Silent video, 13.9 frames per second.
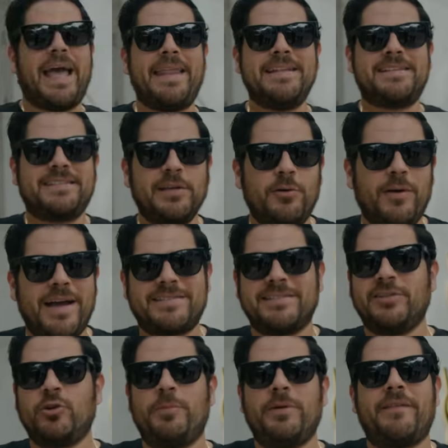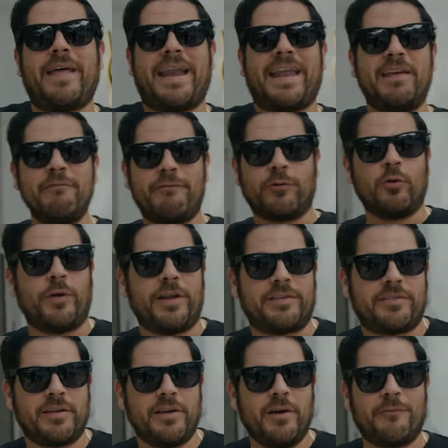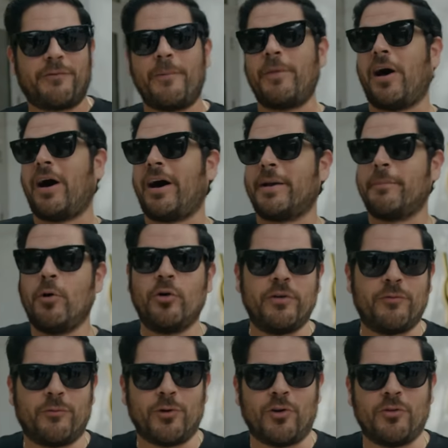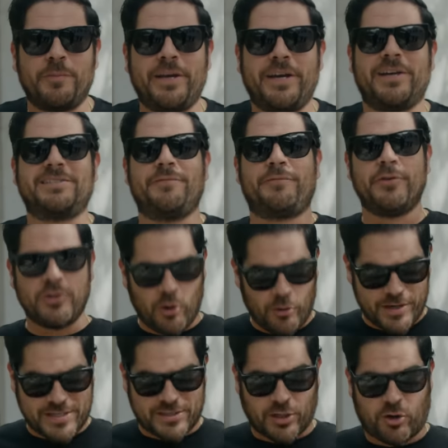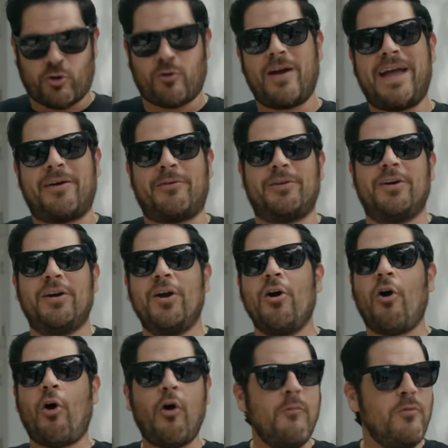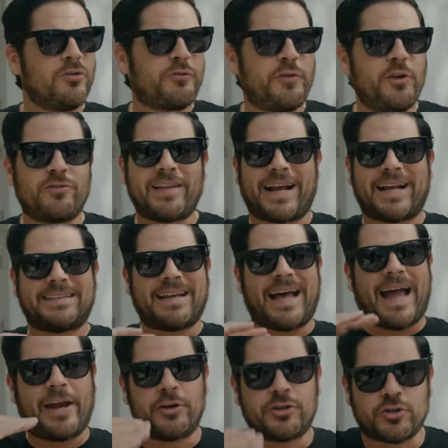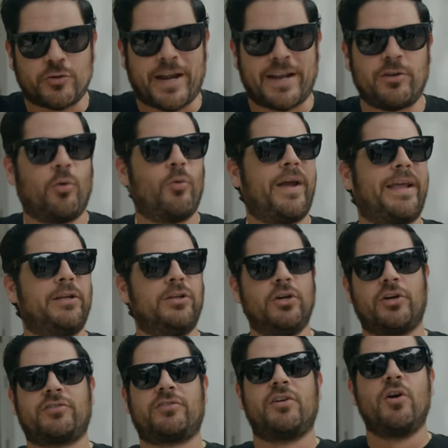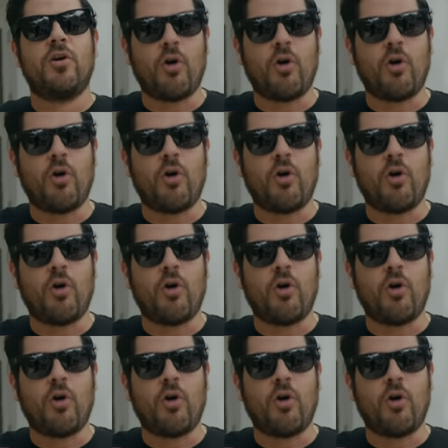And it still has a little bit of that influence from the automotive world, because if you notice, the crown almost feels like a tire tread the way it looks